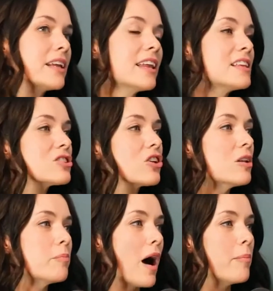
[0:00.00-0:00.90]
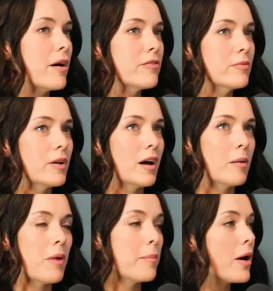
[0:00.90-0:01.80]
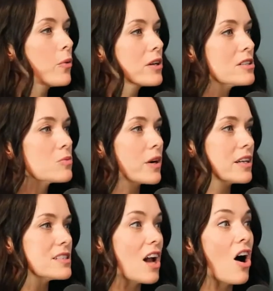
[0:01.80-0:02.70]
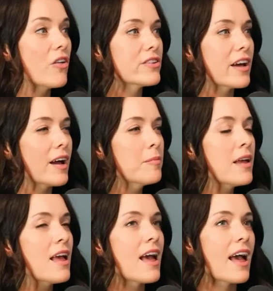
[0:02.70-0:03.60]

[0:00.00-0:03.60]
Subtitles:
But again, these are called pop-out words where it's not all the time.